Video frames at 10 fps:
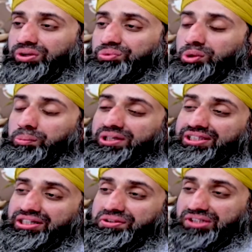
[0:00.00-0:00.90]
what would be
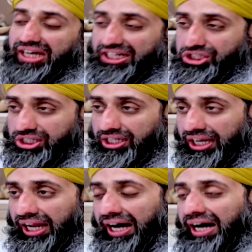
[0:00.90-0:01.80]
their reaction
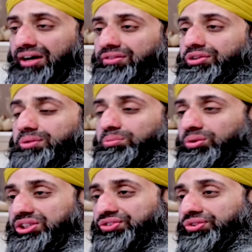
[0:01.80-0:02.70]
and how
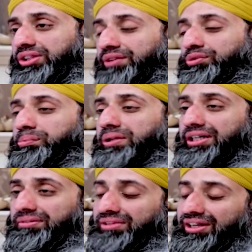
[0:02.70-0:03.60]
remorseful they would
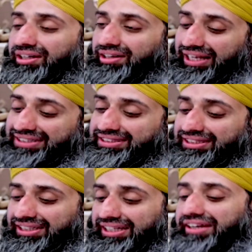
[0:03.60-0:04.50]
become.
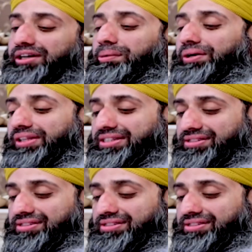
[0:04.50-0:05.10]
Let's hear about